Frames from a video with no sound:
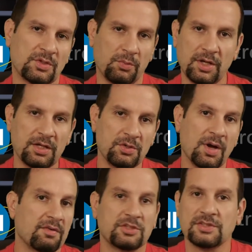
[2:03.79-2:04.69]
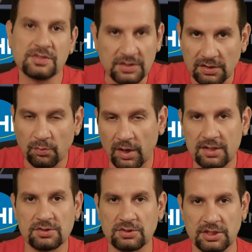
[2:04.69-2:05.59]
you have just a single wire
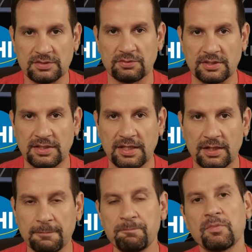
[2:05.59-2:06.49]
to transfer the data.